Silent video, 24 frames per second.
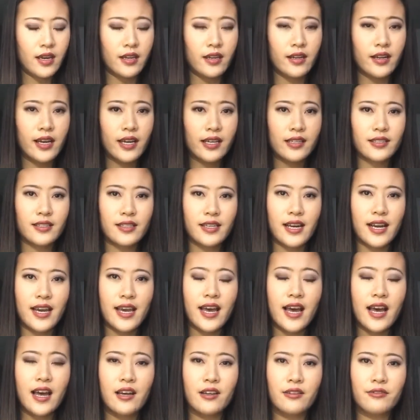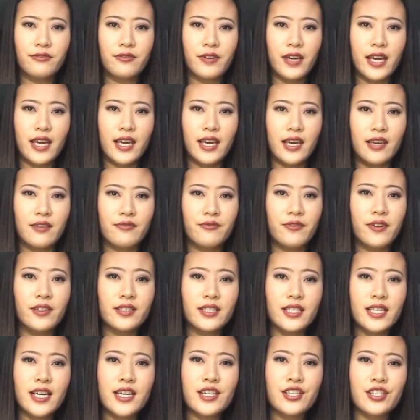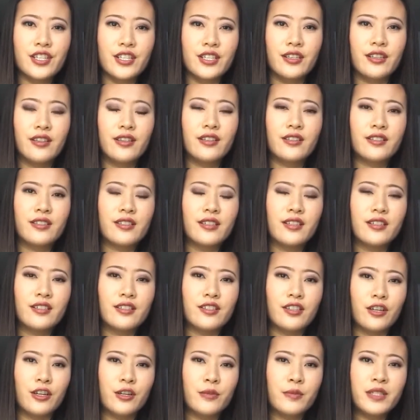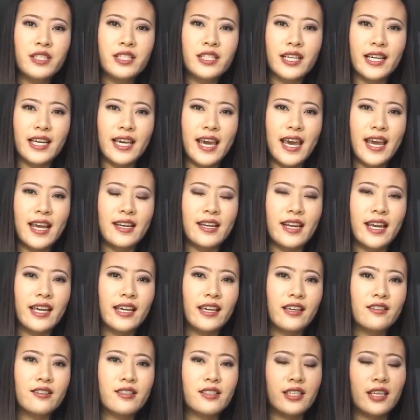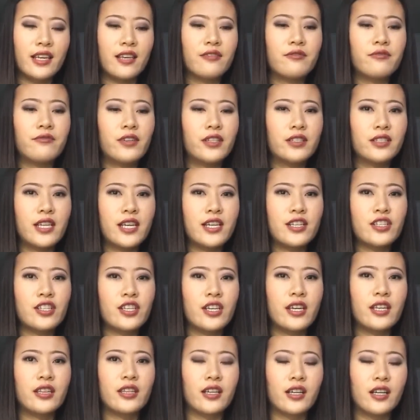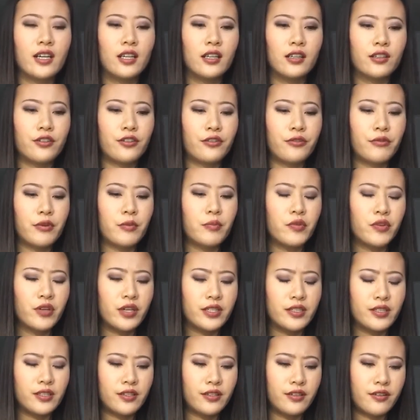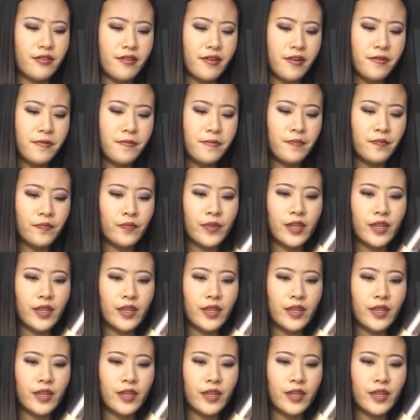Next, I have a foundation. This is Urban Decay Naked Skin Foundation in the color three point zero.